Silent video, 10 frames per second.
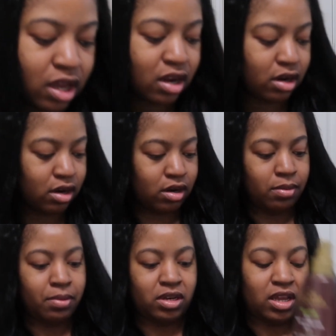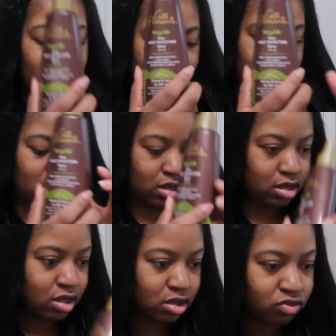hair protectant.
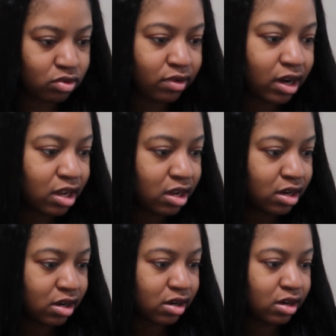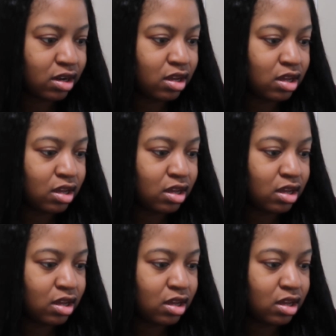This one right here.